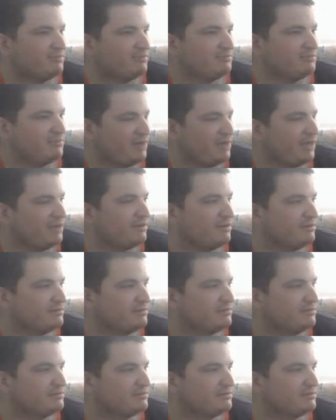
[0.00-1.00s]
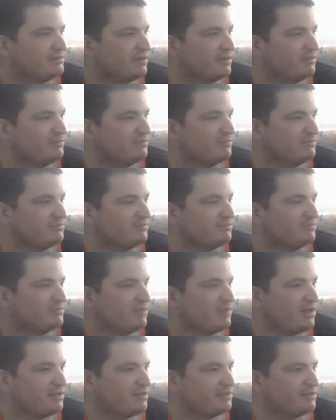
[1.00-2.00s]
Me.
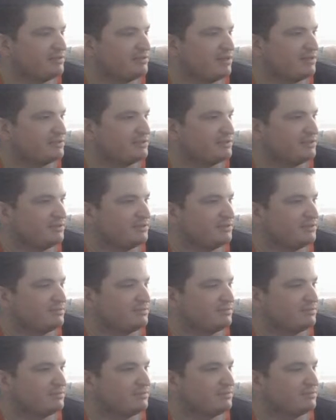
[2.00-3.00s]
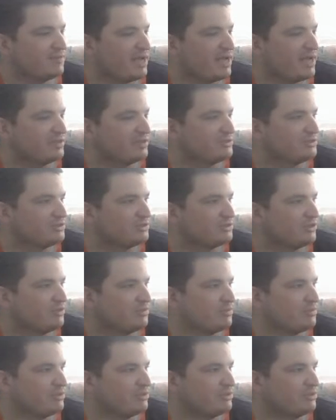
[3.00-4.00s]
I see packages show up
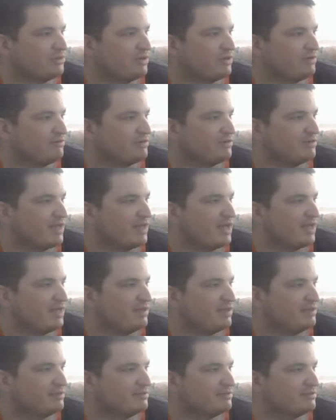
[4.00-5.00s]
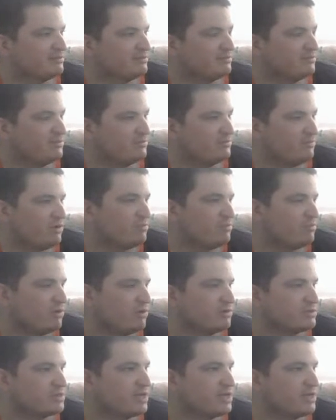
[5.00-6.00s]
at the door every day, or
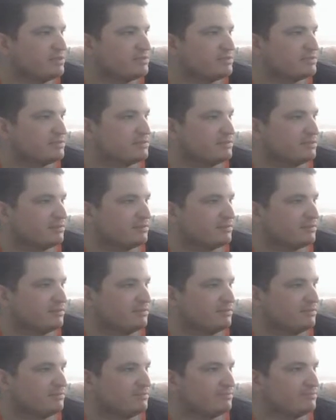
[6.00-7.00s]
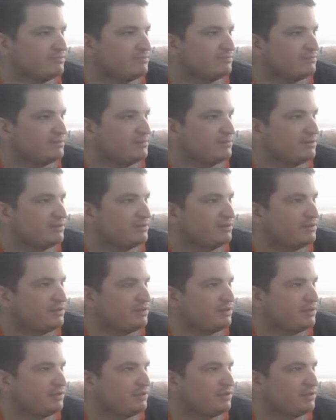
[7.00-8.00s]
most days. I
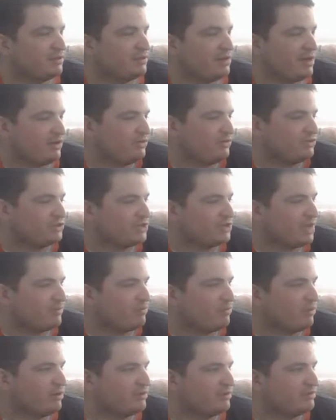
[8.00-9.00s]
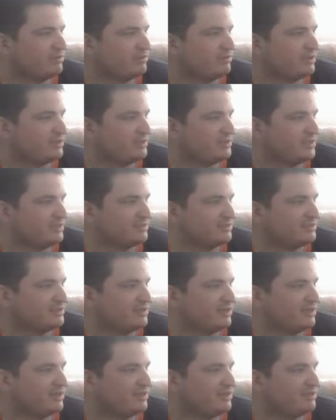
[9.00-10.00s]
only shop when it's
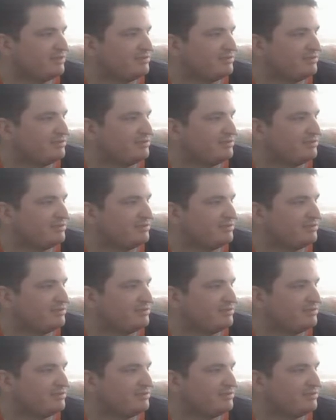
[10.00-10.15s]
necessary.